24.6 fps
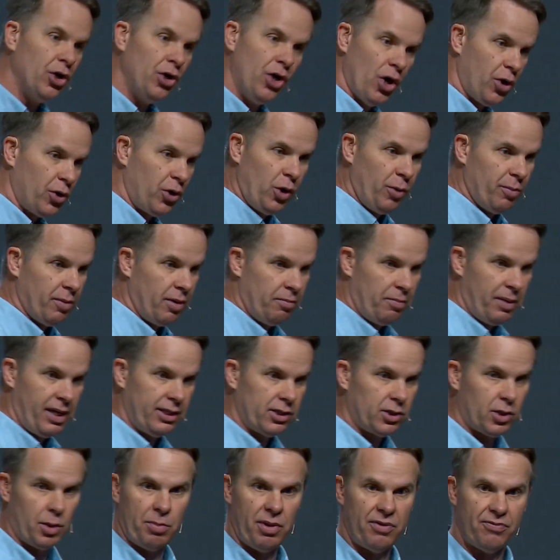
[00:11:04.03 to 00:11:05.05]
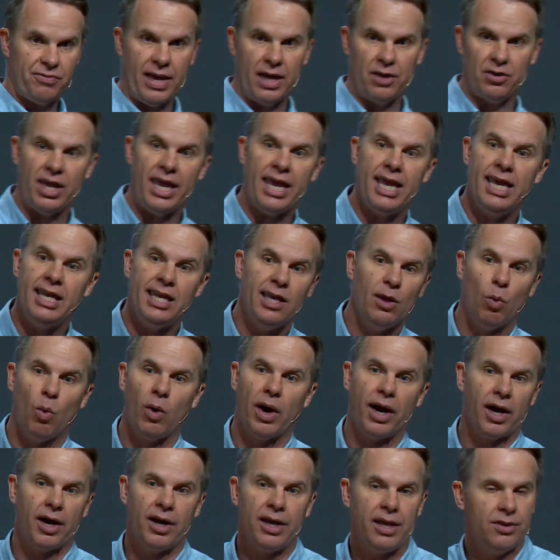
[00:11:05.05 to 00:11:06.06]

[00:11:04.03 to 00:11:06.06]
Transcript: are no human beings to be found anywhere